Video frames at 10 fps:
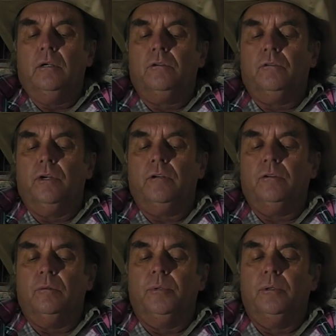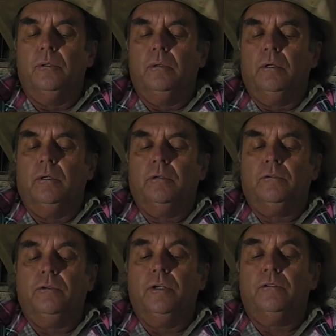stretch and pull,
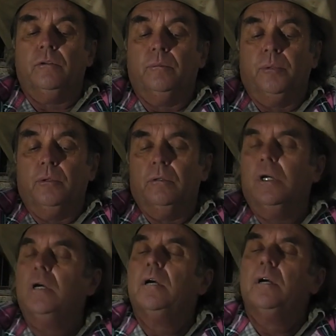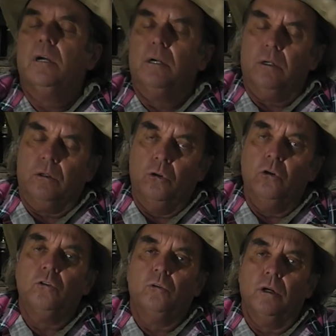stretch and pull.
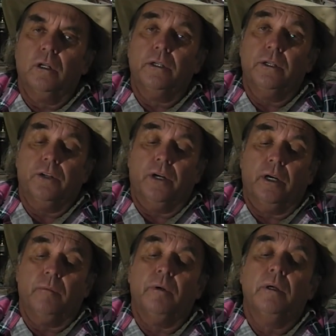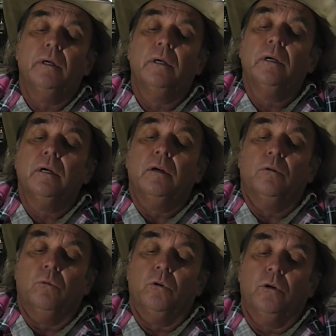Good quality tape,
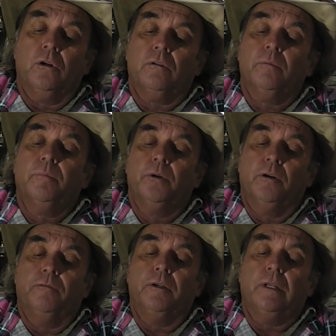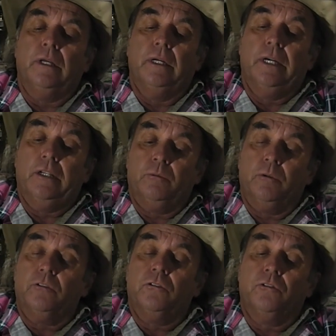works perfect. That's
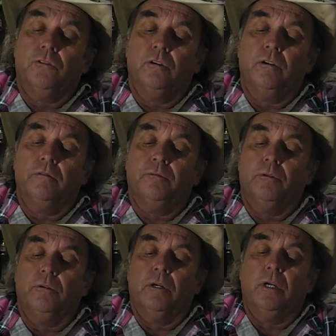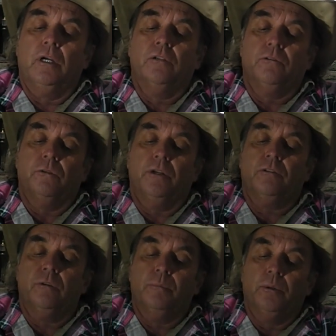what it's designed for.
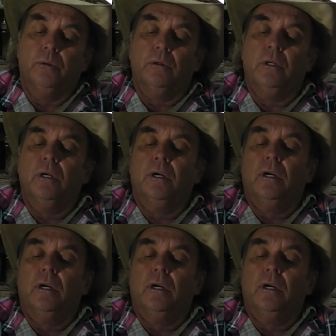Stretch and pull,